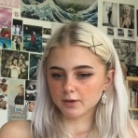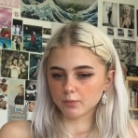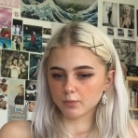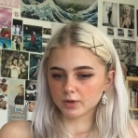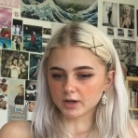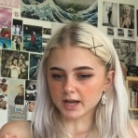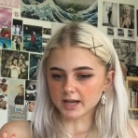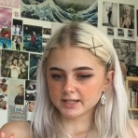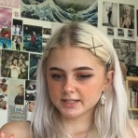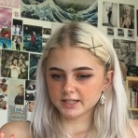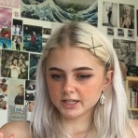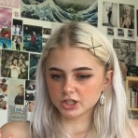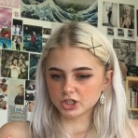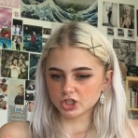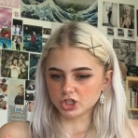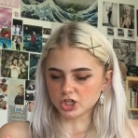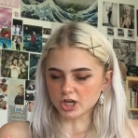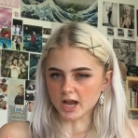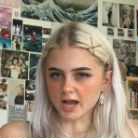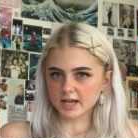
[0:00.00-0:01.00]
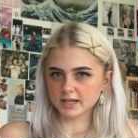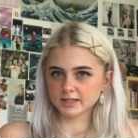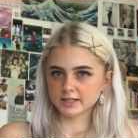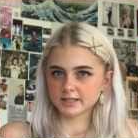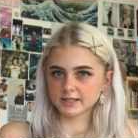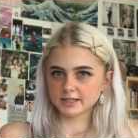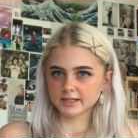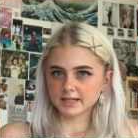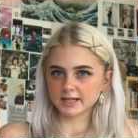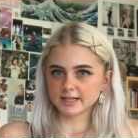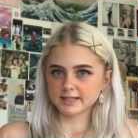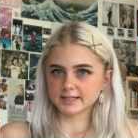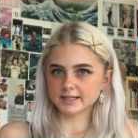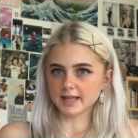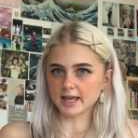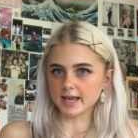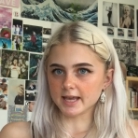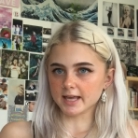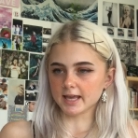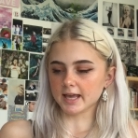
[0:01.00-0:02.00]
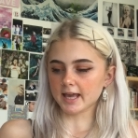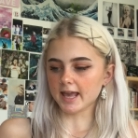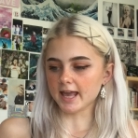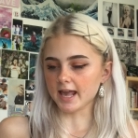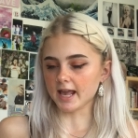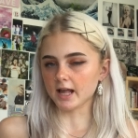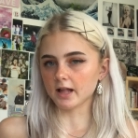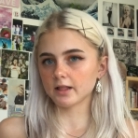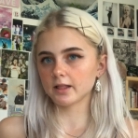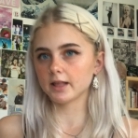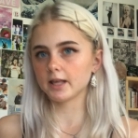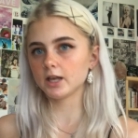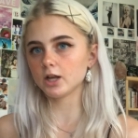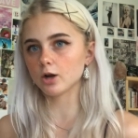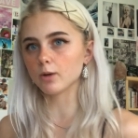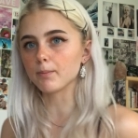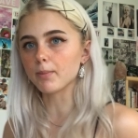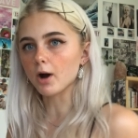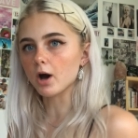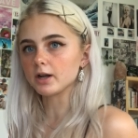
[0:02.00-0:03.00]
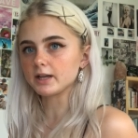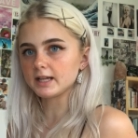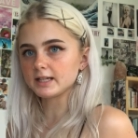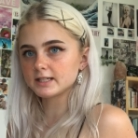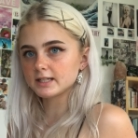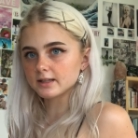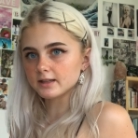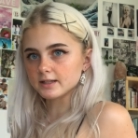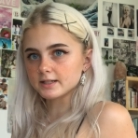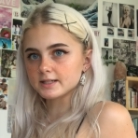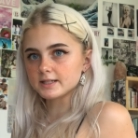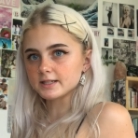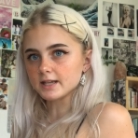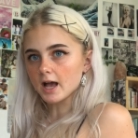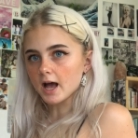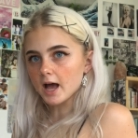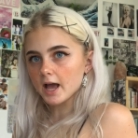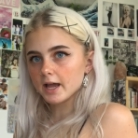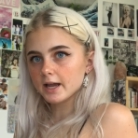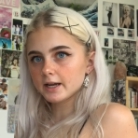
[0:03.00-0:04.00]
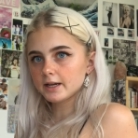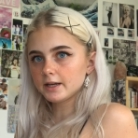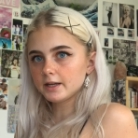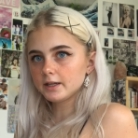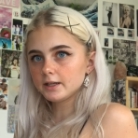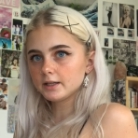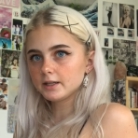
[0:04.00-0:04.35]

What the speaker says: what I suggest is like angling your body to the side